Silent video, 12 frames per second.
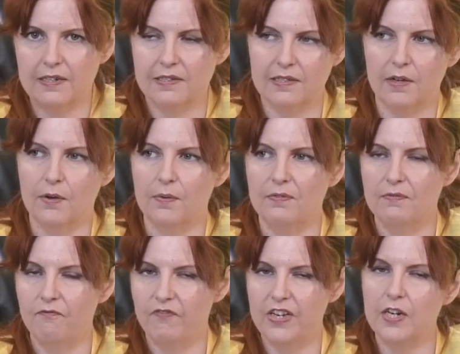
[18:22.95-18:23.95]
So
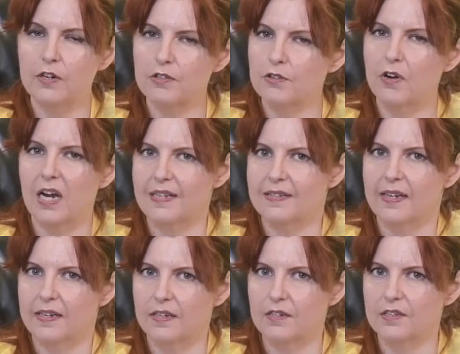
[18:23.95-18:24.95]
fingers crossed I
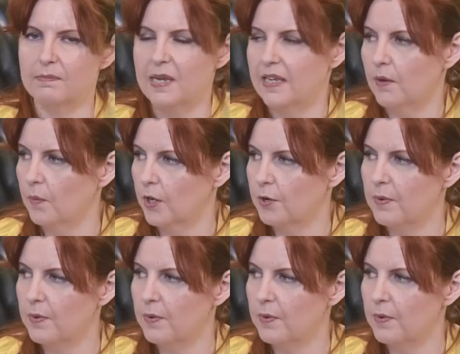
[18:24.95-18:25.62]
can just make it work.